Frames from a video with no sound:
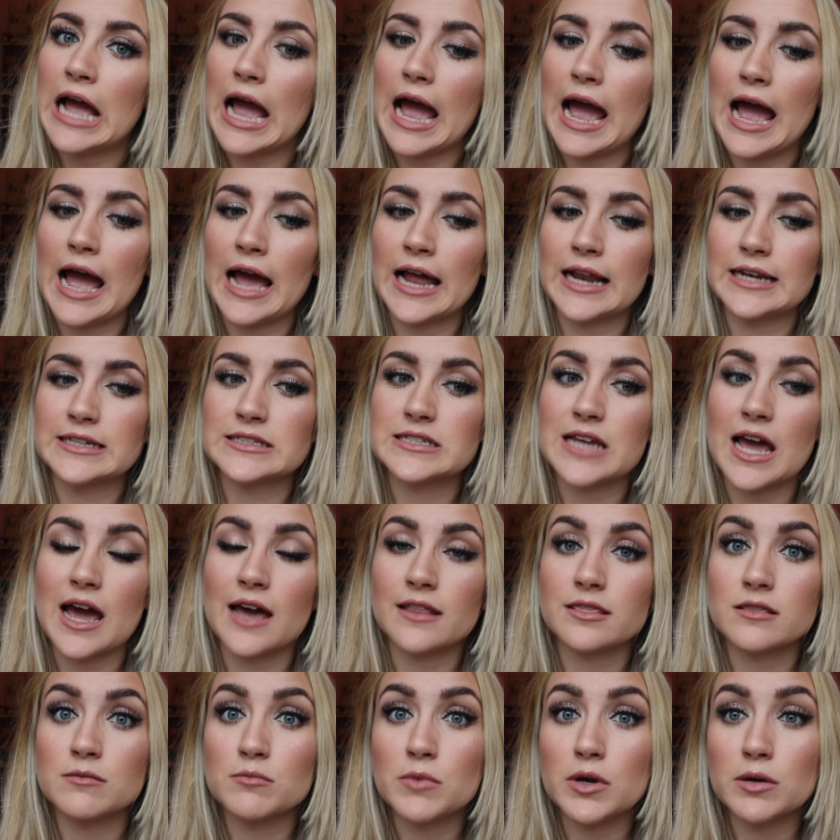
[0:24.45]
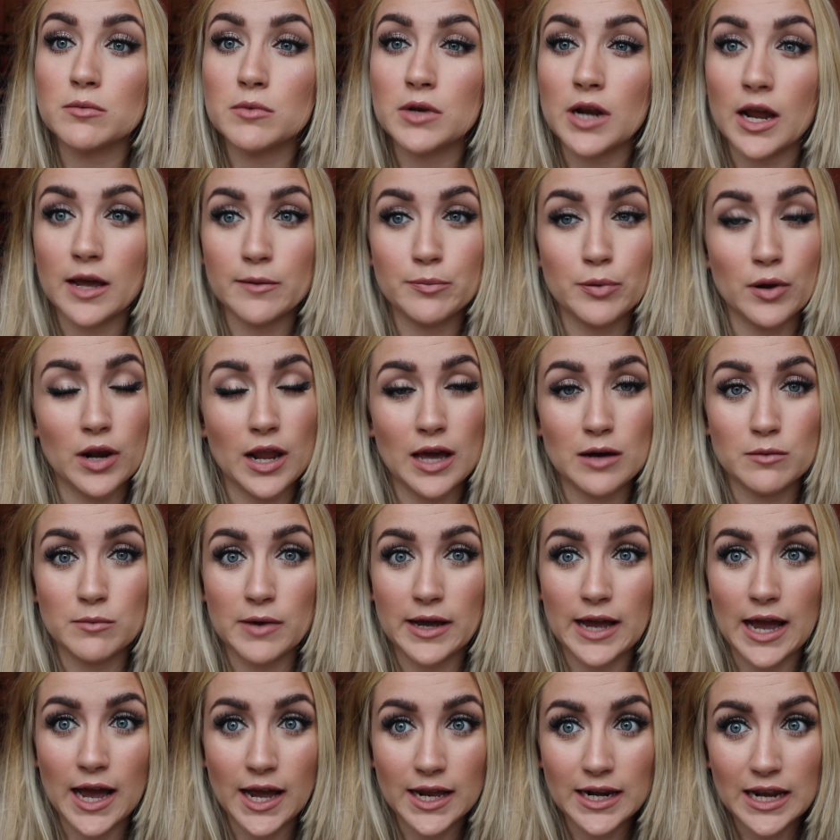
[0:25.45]
And at the moment I pull out
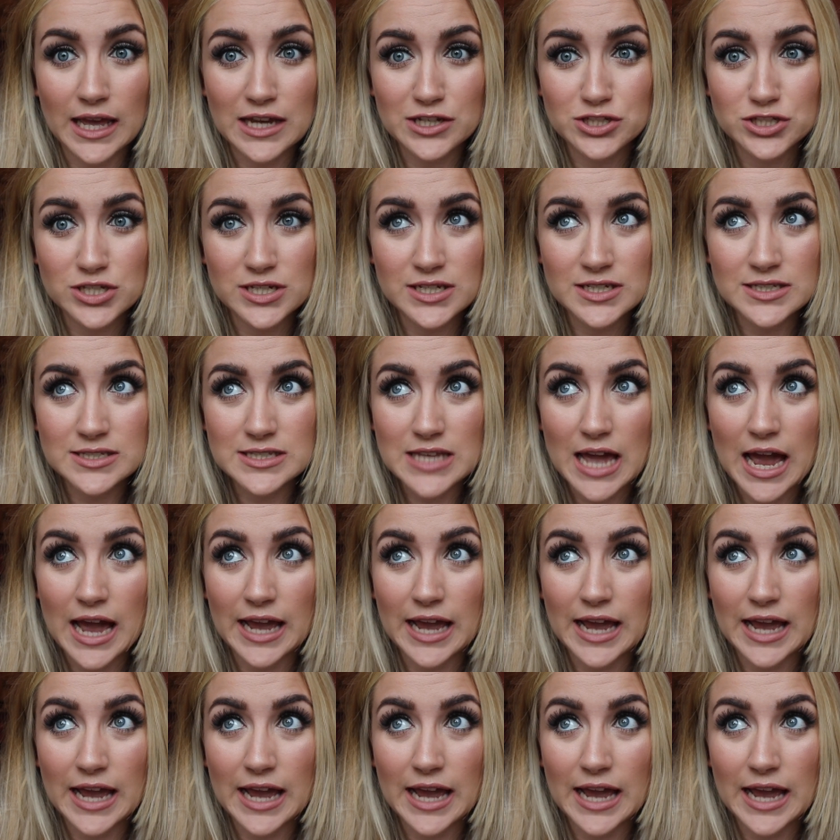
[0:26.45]
my eyelashes.